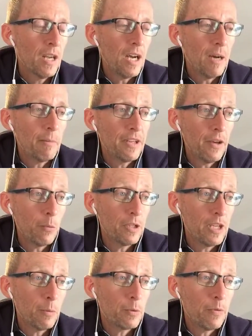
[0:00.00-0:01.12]
Another one that
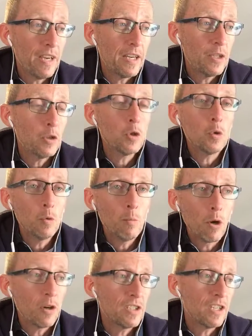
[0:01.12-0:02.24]
helps you with that is
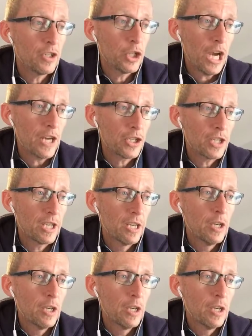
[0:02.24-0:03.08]
Ubersuggest.